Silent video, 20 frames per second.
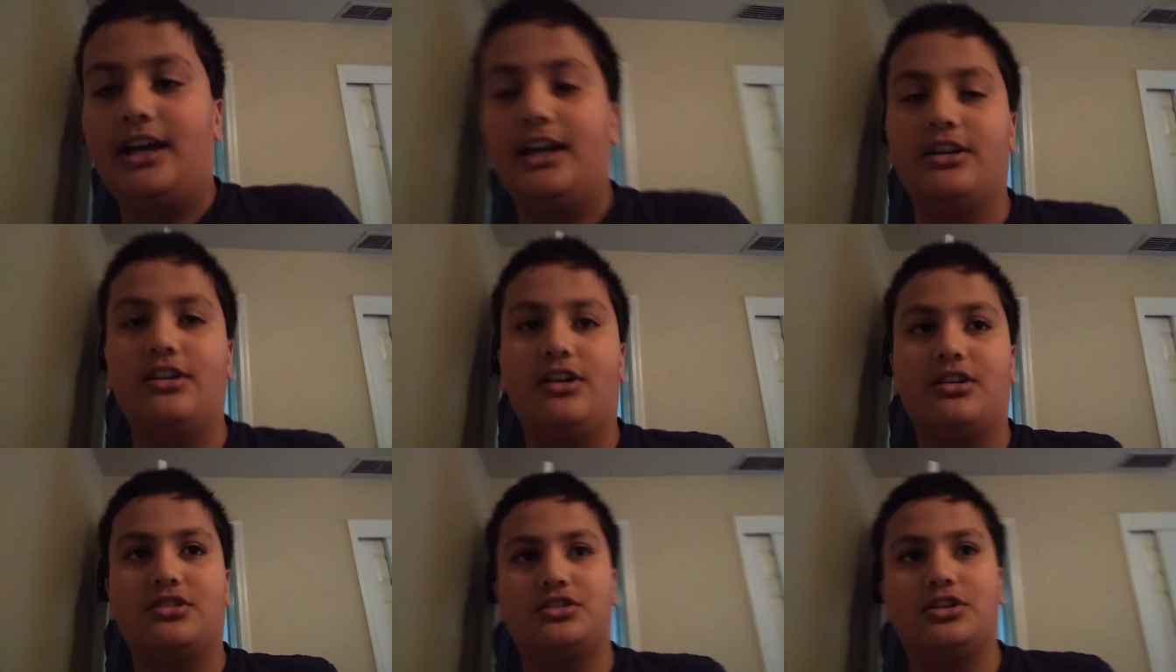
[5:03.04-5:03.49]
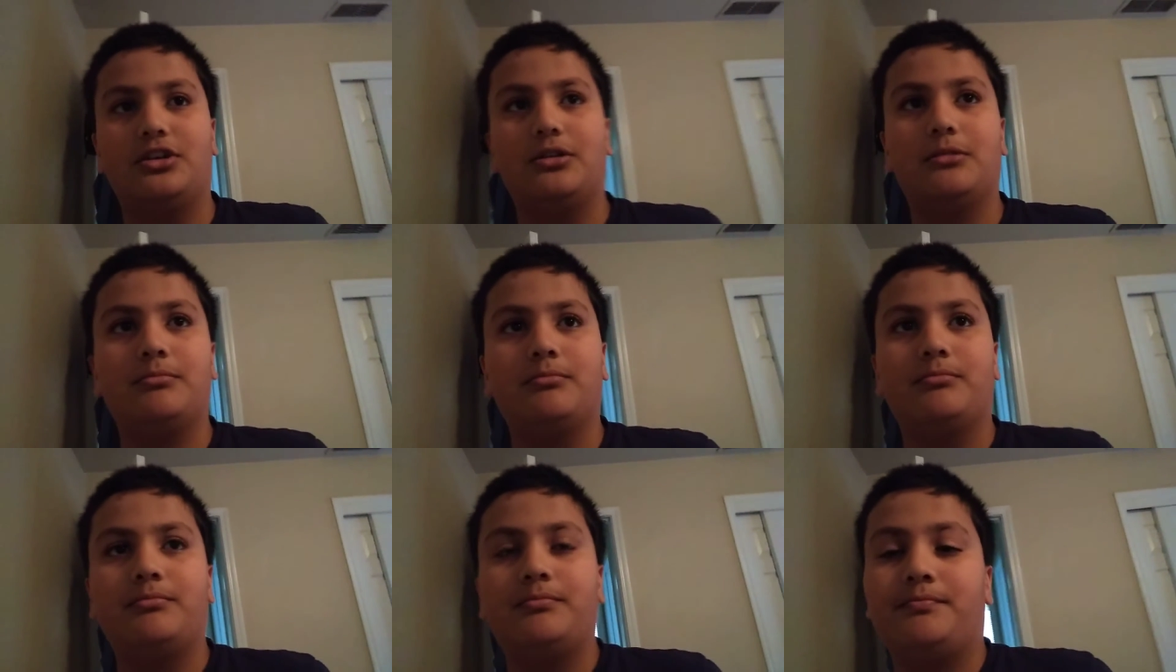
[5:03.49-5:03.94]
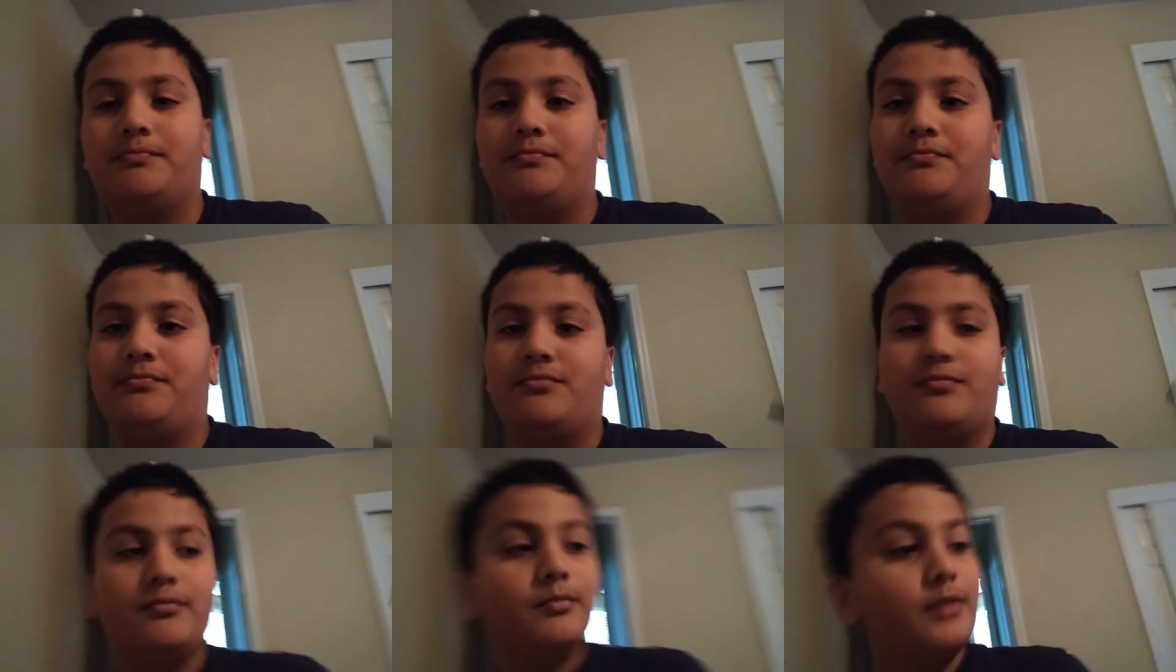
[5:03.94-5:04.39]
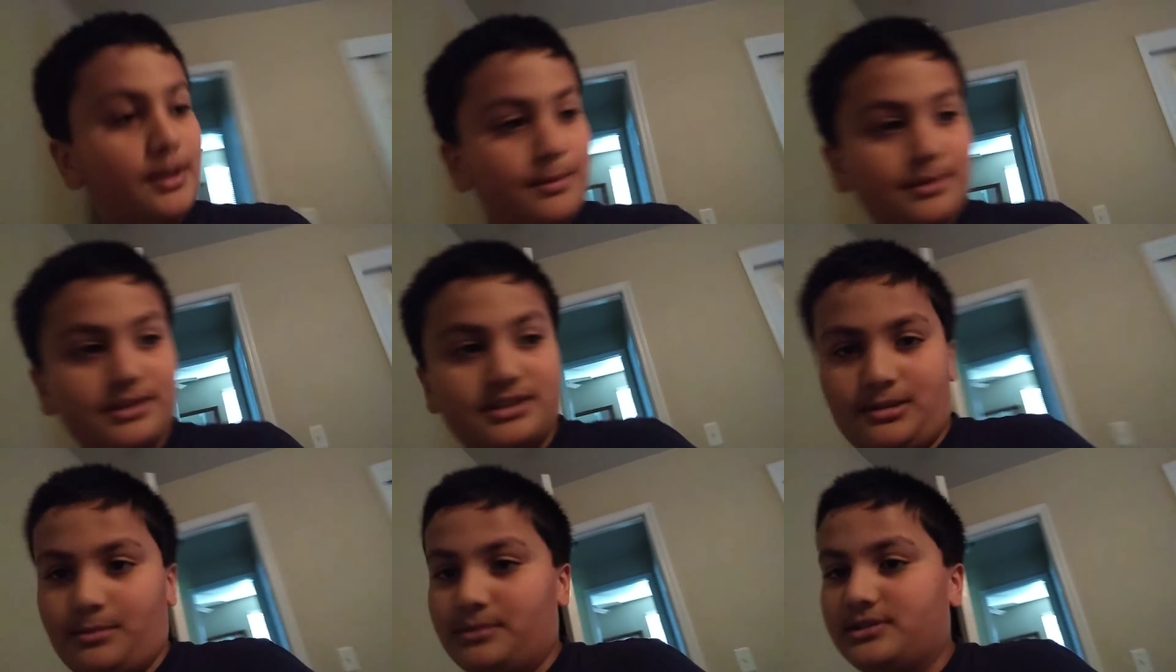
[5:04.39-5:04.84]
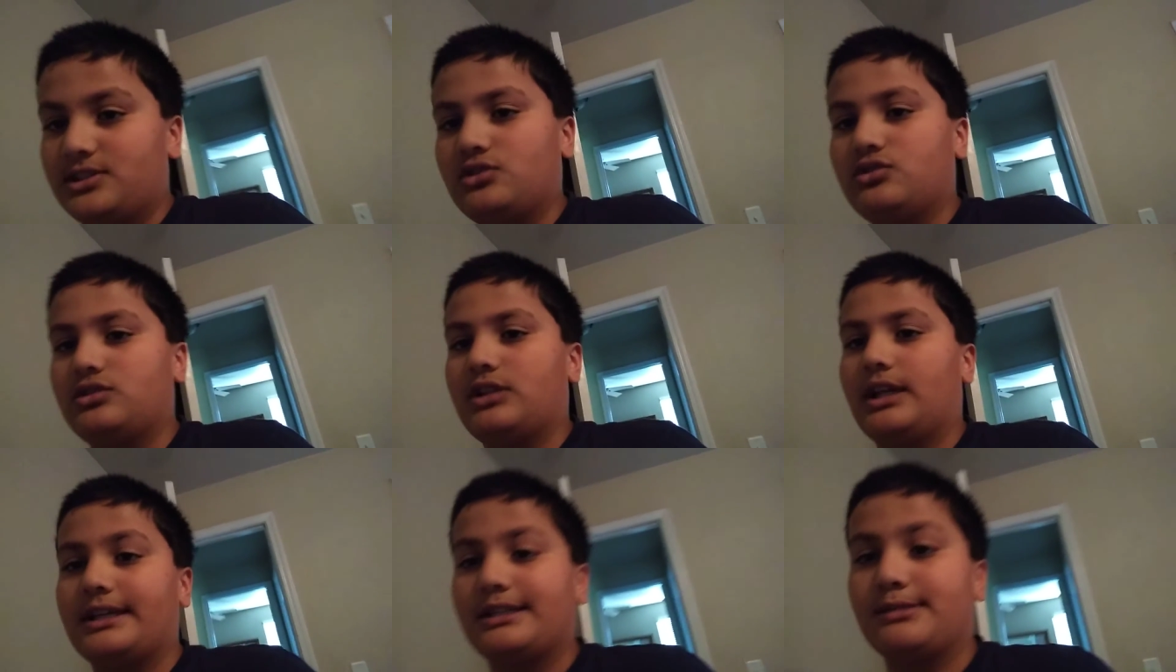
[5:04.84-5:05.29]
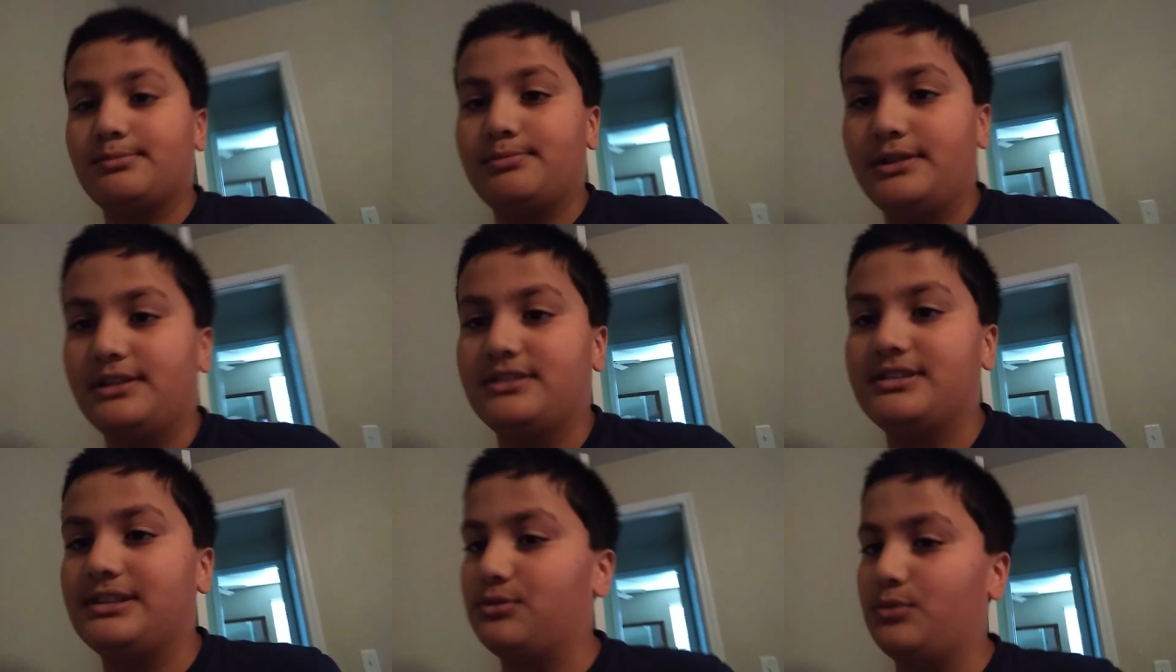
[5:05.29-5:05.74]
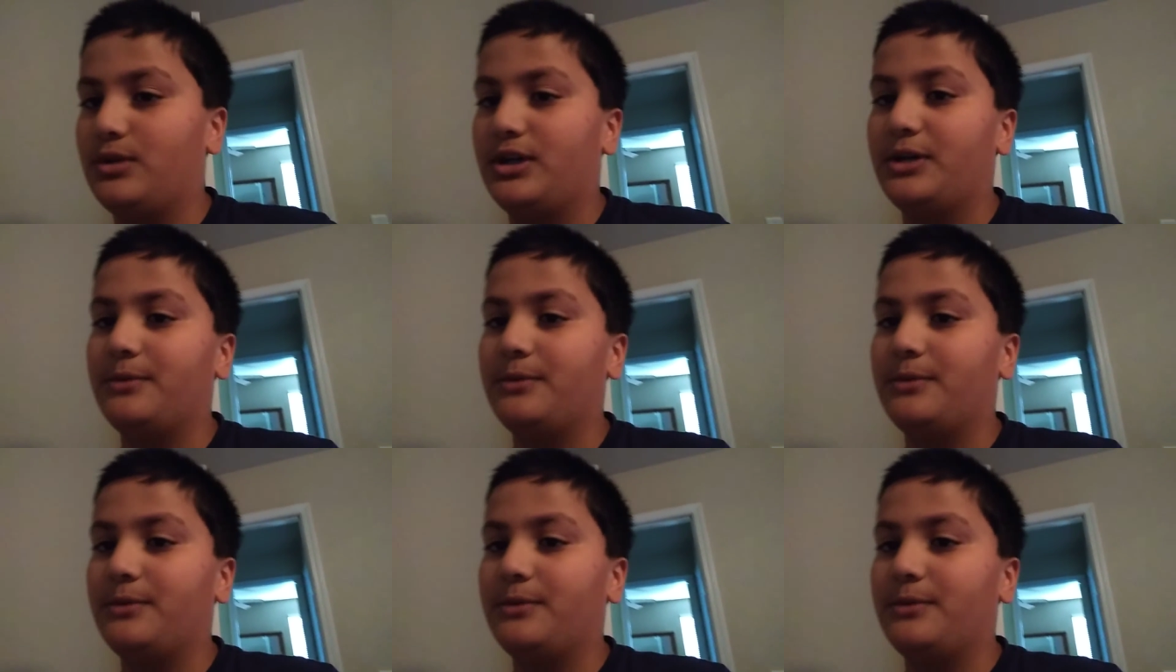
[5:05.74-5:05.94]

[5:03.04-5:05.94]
and also give me some of those likes, please as